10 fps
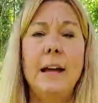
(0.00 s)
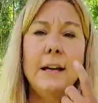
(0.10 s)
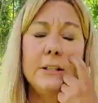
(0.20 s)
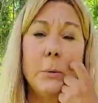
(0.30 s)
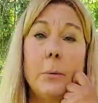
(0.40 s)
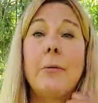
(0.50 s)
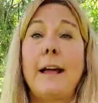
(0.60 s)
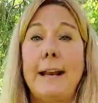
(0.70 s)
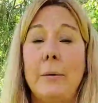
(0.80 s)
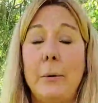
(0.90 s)
So we were
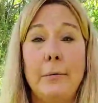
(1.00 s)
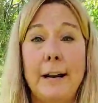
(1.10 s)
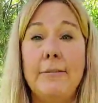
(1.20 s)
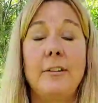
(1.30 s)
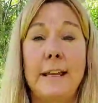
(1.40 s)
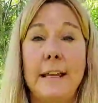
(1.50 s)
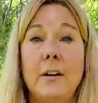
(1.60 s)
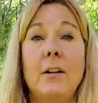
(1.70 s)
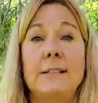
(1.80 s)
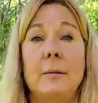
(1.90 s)
ready. We were ready for the heat
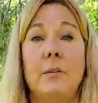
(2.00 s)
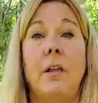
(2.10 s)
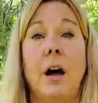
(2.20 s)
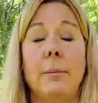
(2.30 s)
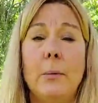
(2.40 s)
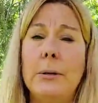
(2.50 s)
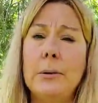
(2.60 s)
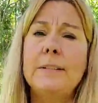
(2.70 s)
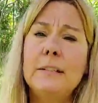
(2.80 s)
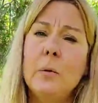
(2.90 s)
all summer long. But when you
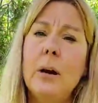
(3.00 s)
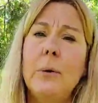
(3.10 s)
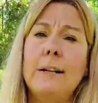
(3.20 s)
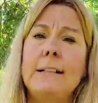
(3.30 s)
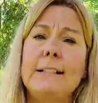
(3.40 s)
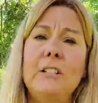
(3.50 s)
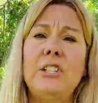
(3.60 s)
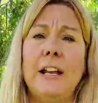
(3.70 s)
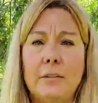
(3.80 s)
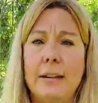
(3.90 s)
live somewhere where it doesn't
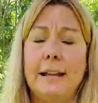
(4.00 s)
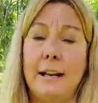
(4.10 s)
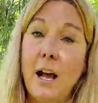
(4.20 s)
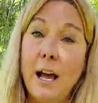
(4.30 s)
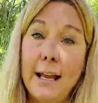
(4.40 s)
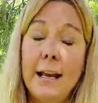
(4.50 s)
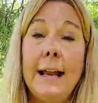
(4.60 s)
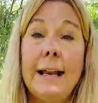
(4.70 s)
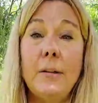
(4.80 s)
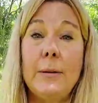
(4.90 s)
generally get hot,
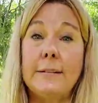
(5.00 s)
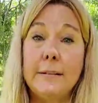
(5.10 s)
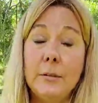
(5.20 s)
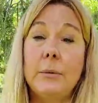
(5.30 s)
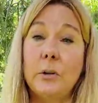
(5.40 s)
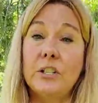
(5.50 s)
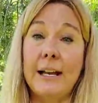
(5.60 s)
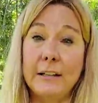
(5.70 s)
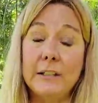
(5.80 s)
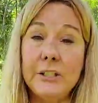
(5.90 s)
it can be a little bit more
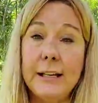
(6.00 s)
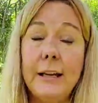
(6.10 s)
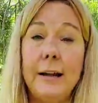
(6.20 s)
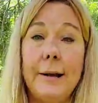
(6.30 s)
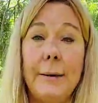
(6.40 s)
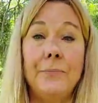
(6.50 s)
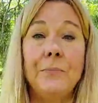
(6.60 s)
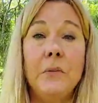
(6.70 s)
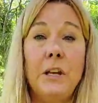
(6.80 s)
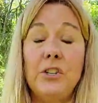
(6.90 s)
challenging.
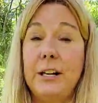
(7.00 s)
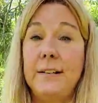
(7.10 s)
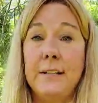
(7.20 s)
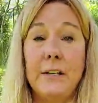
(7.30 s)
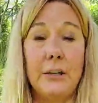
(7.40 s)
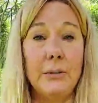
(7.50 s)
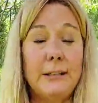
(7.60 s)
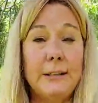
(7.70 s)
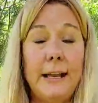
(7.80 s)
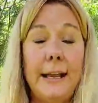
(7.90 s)
Your chickens aren't used
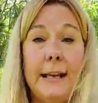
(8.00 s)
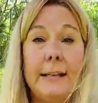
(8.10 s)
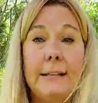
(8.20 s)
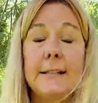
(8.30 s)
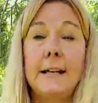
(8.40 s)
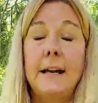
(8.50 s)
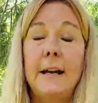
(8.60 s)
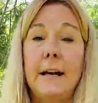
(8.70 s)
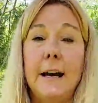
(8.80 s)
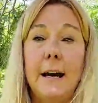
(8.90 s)
to the heat.
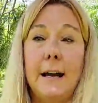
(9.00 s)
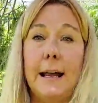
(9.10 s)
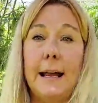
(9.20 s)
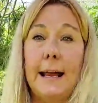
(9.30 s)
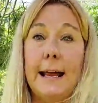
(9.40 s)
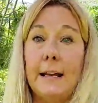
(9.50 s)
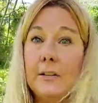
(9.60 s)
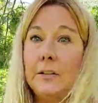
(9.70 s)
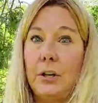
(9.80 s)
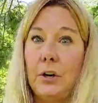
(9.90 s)

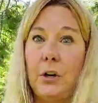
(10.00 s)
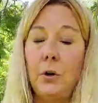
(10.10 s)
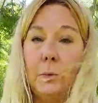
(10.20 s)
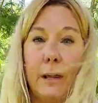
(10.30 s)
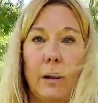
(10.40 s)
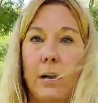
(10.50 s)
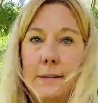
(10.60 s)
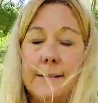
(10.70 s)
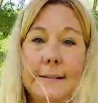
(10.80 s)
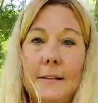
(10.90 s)
And your coop, like
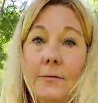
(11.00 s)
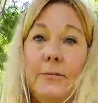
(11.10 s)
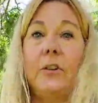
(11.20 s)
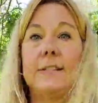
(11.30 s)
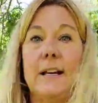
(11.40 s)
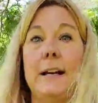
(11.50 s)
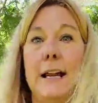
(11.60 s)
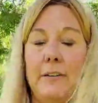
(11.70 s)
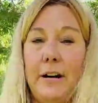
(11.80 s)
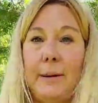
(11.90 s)
ours, is in full sun
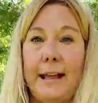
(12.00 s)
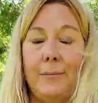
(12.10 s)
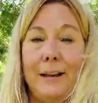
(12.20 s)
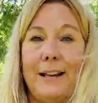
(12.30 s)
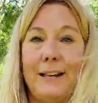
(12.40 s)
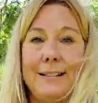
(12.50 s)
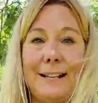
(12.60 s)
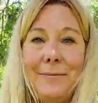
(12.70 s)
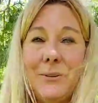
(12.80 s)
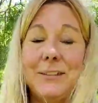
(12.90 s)
here in Maine because
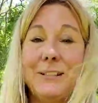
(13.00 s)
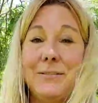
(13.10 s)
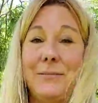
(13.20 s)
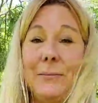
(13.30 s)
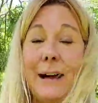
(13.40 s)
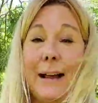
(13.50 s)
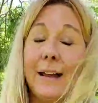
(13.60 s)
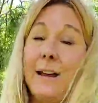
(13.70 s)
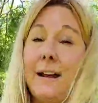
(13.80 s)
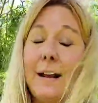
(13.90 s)
most of my
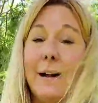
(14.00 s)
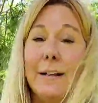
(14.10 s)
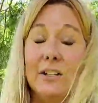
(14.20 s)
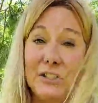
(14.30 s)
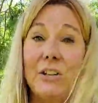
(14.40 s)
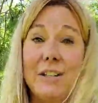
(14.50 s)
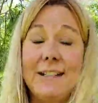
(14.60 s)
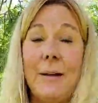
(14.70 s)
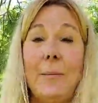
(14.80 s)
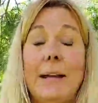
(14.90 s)
concern is keeping